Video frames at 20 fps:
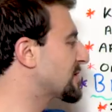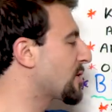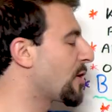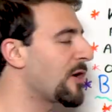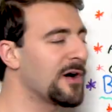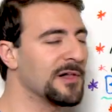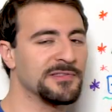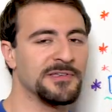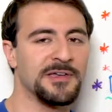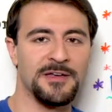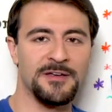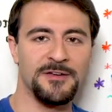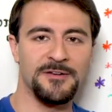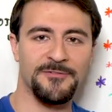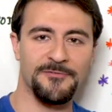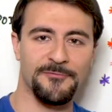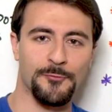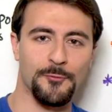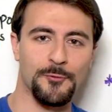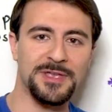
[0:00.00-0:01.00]
it's called
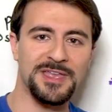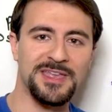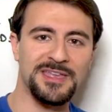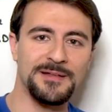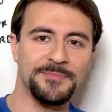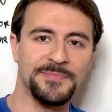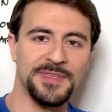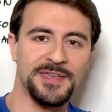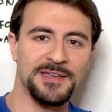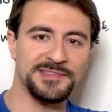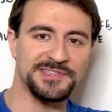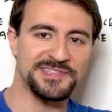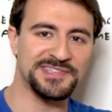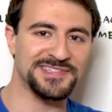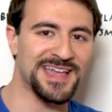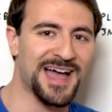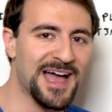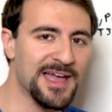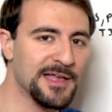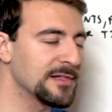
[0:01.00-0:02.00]

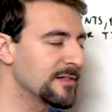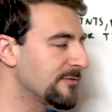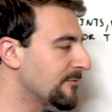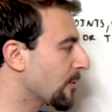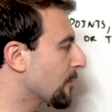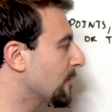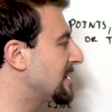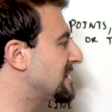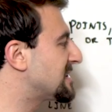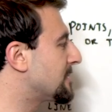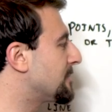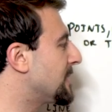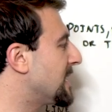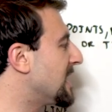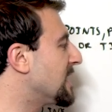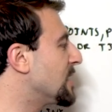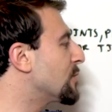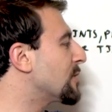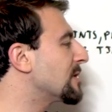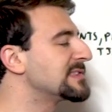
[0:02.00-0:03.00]
freestyle for a reason,
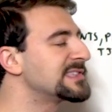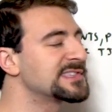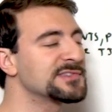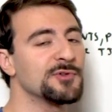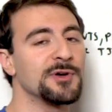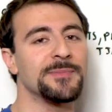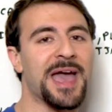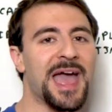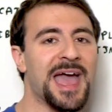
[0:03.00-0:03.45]
meaning you can swim